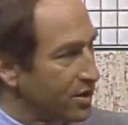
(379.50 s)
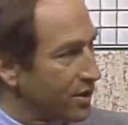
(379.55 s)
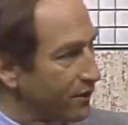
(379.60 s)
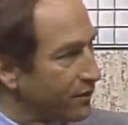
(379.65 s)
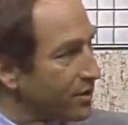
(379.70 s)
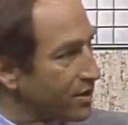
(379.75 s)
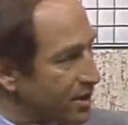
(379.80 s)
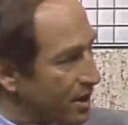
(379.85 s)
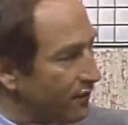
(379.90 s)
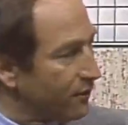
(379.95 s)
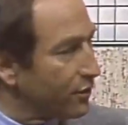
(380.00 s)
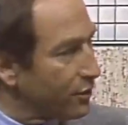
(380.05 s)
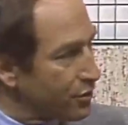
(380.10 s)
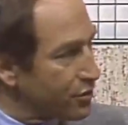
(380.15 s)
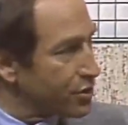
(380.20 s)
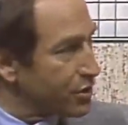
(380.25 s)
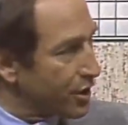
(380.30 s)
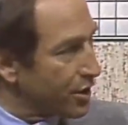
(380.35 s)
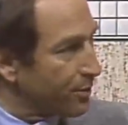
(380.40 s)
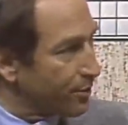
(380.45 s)
of this
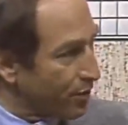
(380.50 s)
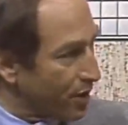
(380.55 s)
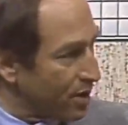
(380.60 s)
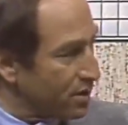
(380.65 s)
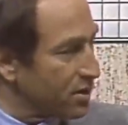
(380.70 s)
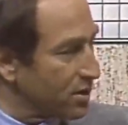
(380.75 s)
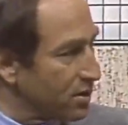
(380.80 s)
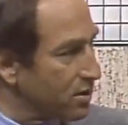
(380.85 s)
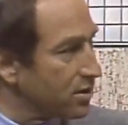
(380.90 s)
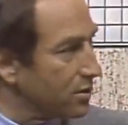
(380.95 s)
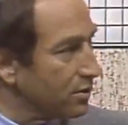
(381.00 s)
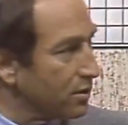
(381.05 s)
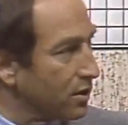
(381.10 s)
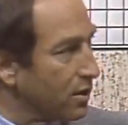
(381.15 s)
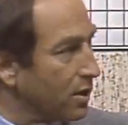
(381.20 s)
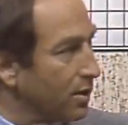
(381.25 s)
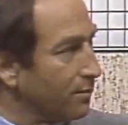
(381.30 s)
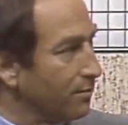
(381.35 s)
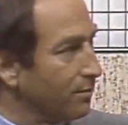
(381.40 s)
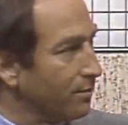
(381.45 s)
evolutionary process still to
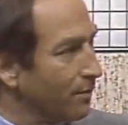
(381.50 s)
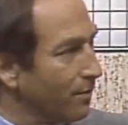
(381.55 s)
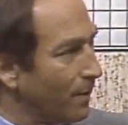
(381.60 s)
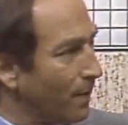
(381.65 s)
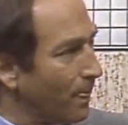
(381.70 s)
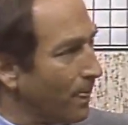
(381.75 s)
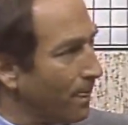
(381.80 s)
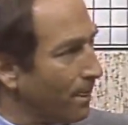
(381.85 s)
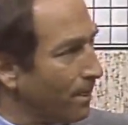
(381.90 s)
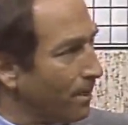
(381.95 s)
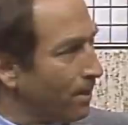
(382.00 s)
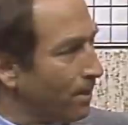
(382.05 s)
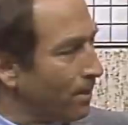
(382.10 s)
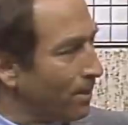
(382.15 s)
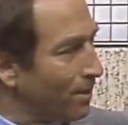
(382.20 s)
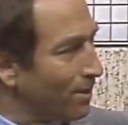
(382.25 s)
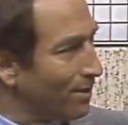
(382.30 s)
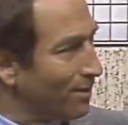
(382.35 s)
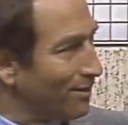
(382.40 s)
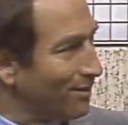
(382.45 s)
come? Well,
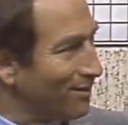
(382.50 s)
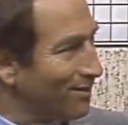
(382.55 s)
fortunately, we're